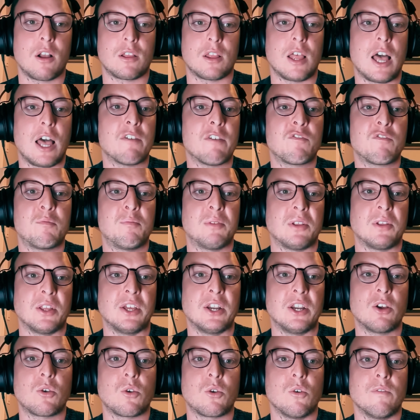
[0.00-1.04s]
left
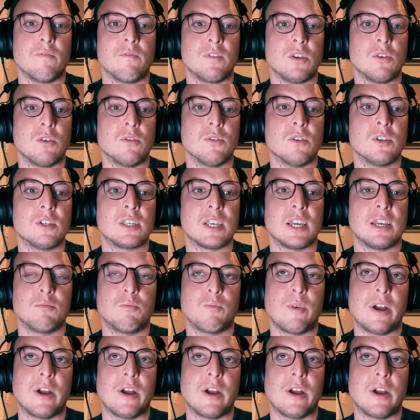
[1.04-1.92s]
political views. And